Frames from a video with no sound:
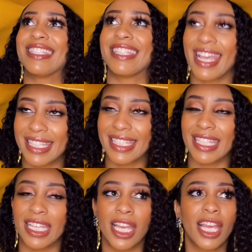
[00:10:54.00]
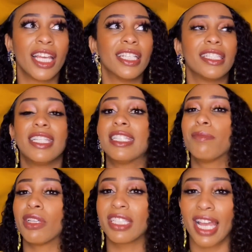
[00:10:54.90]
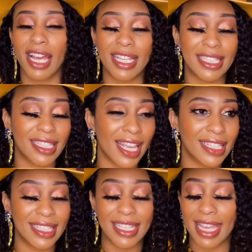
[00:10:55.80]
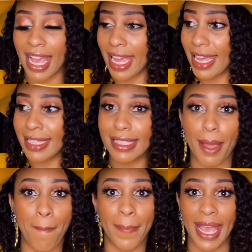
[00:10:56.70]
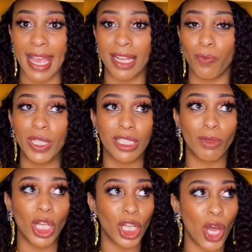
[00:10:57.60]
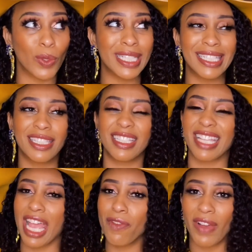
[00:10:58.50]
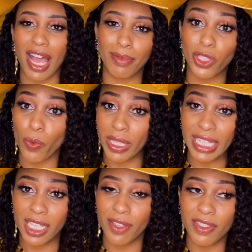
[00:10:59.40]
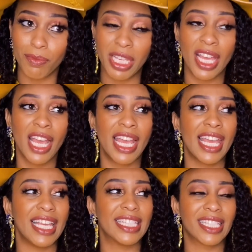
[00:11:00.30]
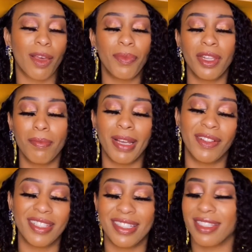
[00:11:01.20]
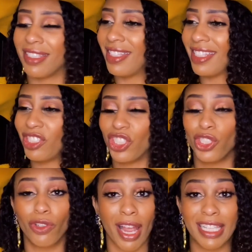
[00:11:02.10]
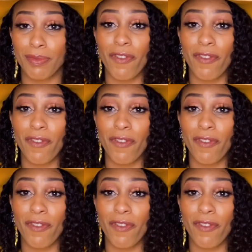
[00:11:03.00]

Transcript: Sexy. This smells like a sexy ass man with some cologne. This is the same vibes Twilly gives me. It's something about this scent that just drives me